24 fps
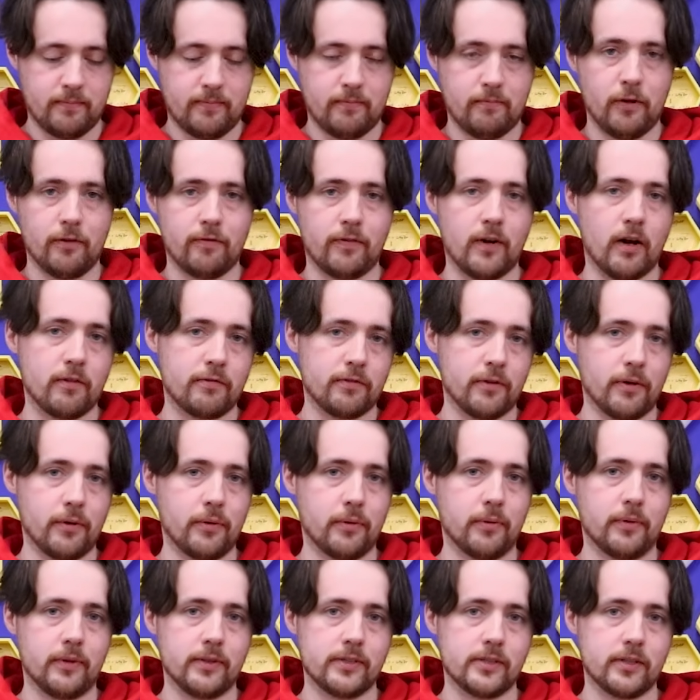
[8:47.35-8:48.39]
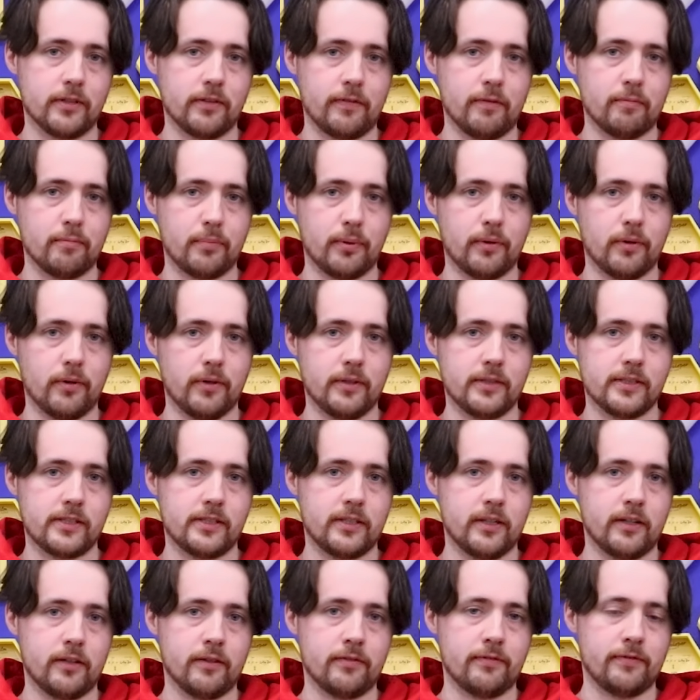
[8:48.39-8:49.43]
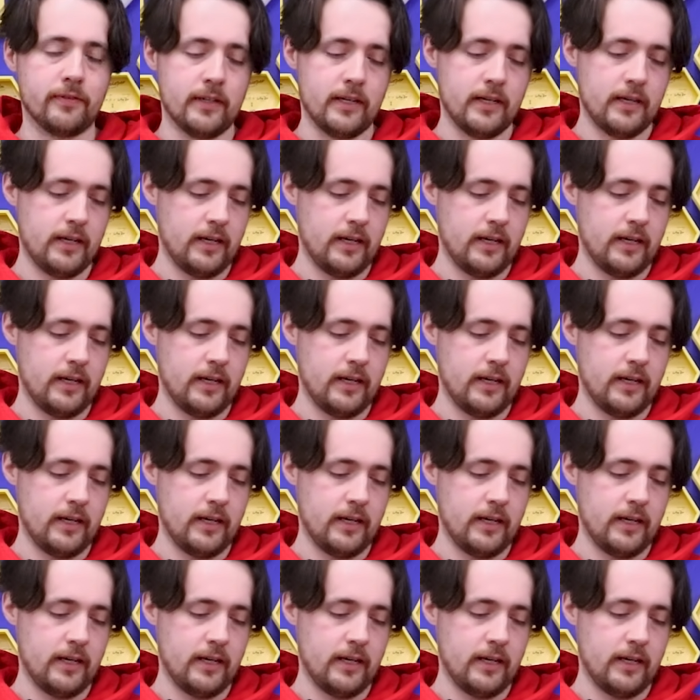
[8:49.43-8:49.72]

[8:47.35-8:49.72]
We've got through all the sort of important stuff.